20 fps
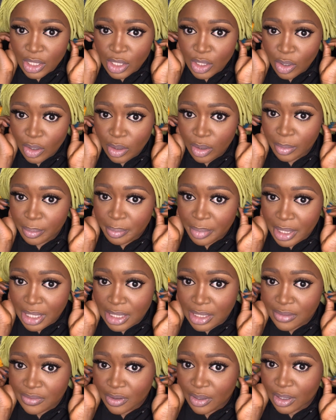your
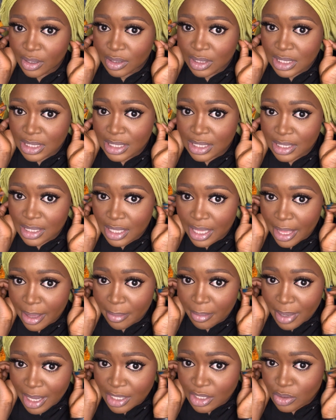base for your
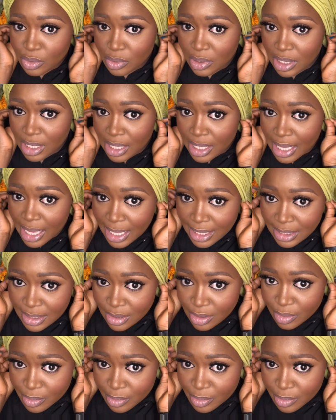aso-oke had